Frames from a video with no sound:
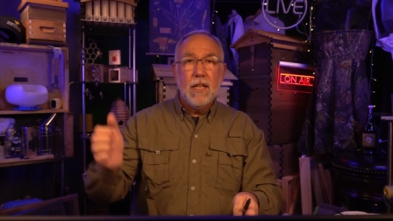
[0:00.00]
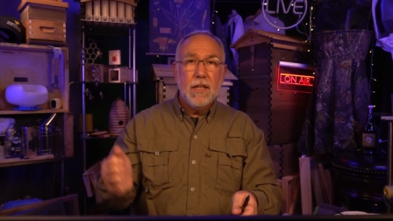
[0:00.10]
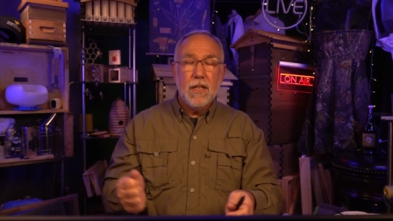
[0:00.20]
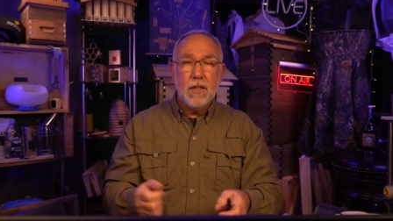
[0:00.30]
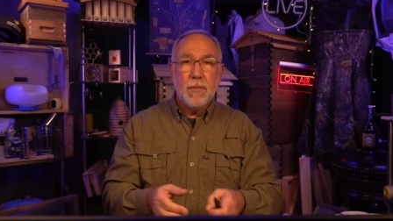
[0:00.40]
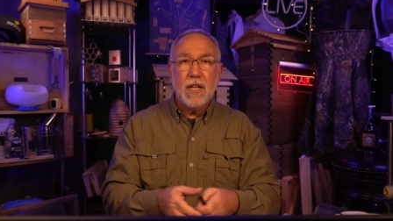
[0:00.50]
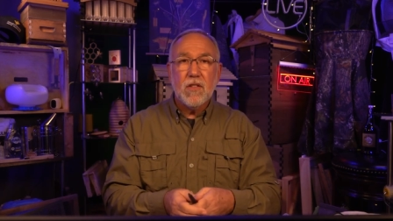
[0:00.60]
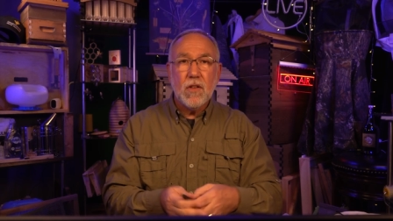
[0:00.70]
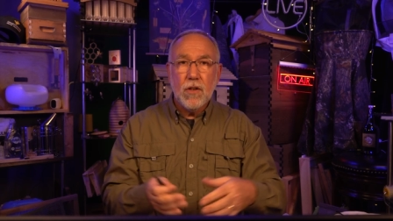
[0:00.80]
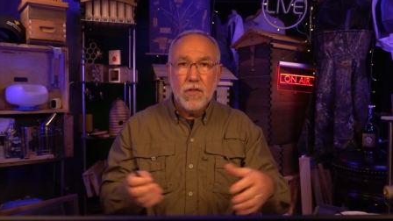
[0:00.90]
the other
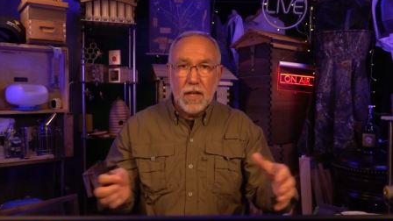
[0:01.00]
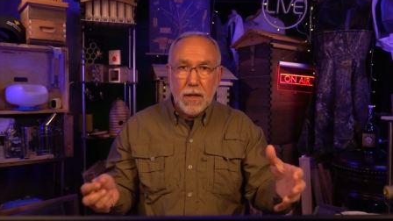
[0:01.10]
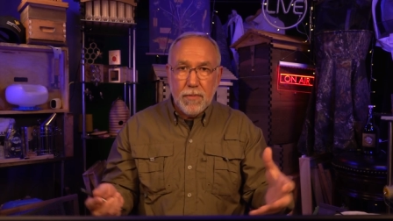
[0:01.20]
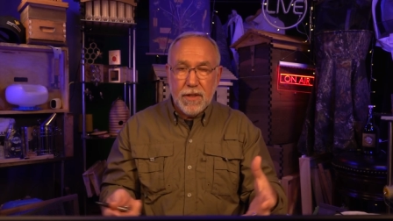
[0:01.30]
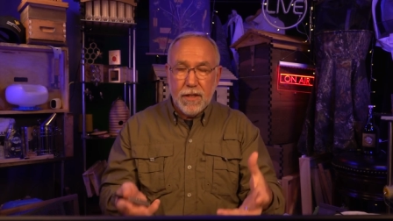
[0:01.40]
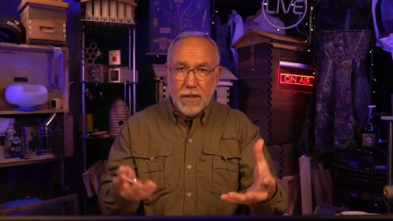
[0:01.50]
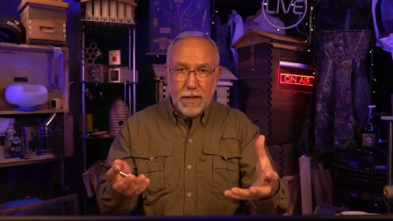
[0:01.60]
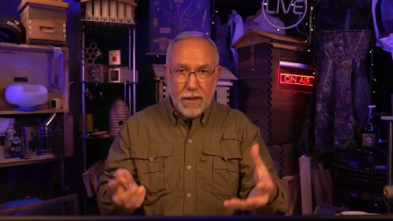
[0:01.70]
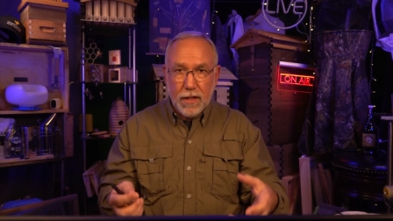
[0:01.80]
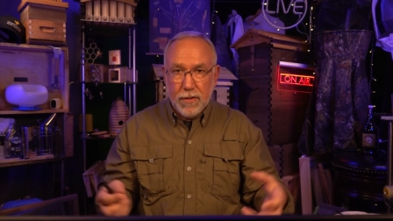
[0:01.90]
box goes up and the
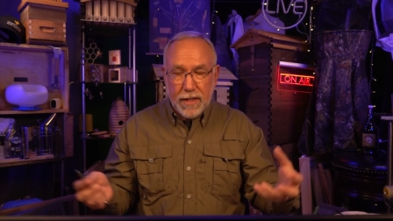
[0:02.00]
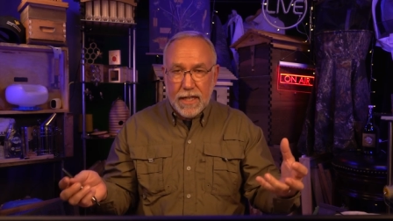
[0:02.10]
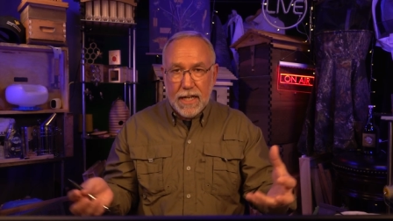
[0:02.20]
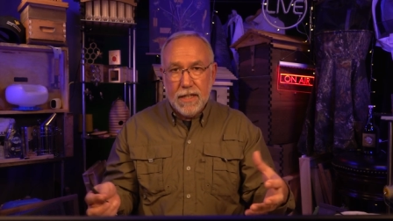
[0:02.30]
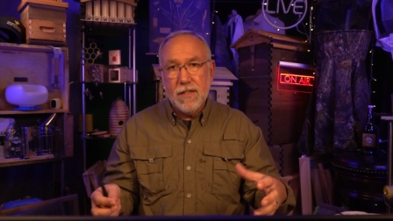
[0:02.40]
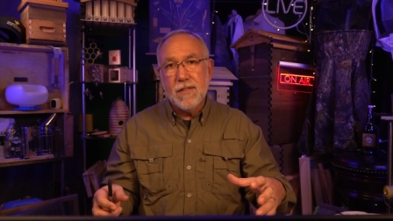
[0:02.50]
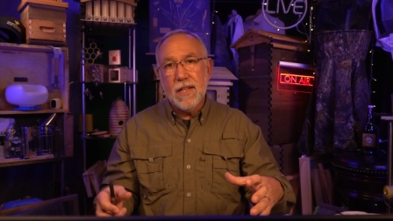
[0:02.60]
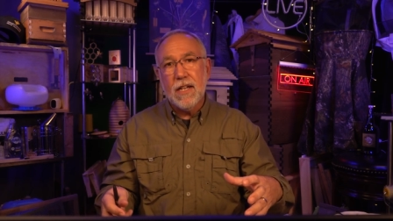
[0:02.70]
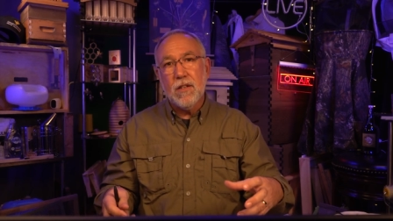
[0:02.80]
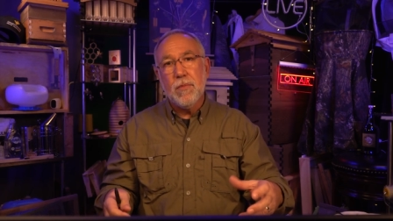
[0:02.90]
theory then is
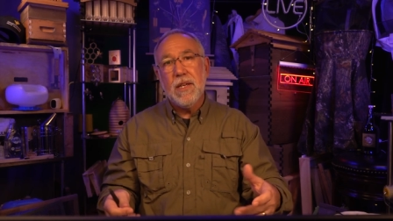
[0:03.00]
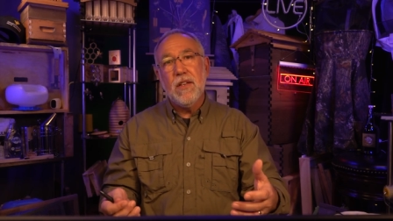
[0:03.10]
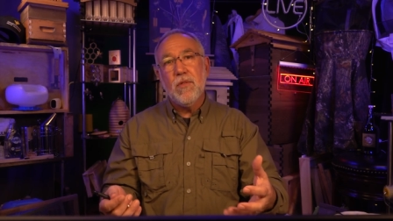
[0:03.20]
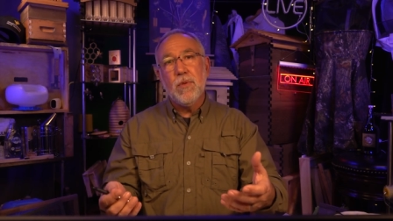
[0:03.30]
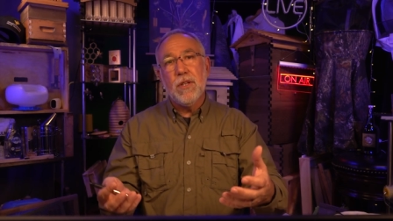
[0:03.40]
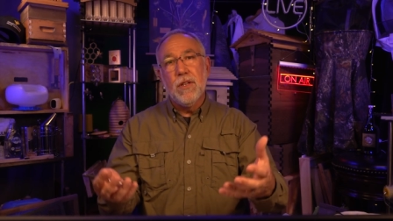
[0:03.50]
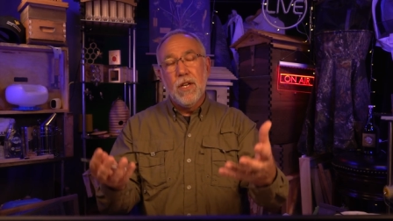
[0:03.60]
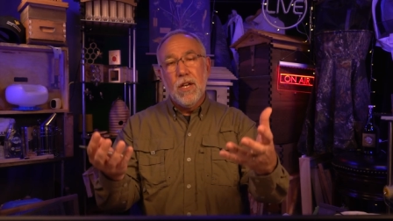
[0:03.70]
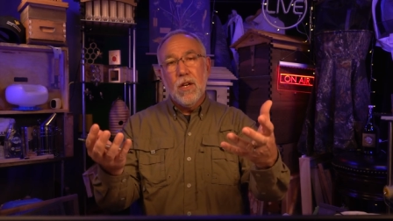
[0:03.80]
that your bees will